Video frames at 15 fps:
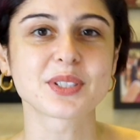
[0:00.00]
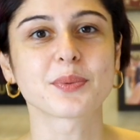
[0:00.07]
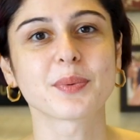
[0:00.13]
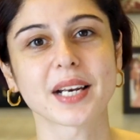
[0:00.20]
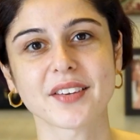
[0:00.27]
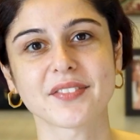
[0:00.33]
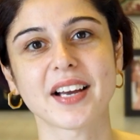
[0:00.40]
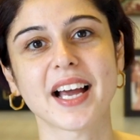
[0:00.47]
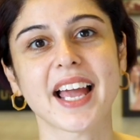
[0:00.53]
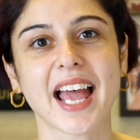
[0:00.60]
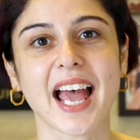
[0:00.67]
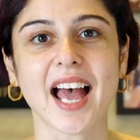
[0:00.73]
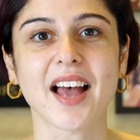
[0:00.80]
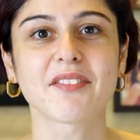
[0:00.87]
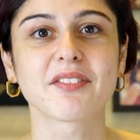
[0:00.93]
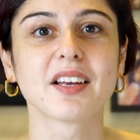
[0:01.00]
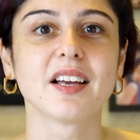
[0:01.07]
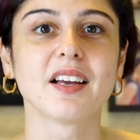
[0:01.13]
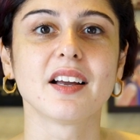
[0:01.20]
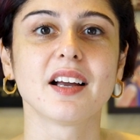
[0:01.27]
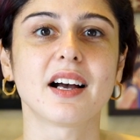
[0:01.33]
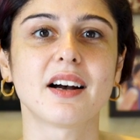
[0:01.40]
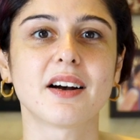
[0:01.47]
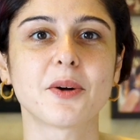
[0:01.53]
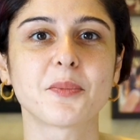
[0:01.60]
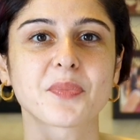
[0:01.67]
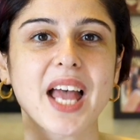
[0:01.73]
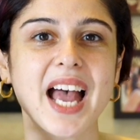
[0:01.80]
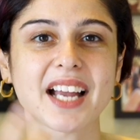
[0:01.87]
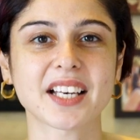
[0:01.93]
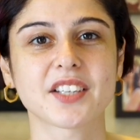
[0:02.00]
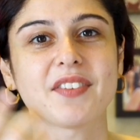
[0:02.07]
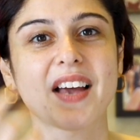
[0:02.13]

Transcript: So whenever I have active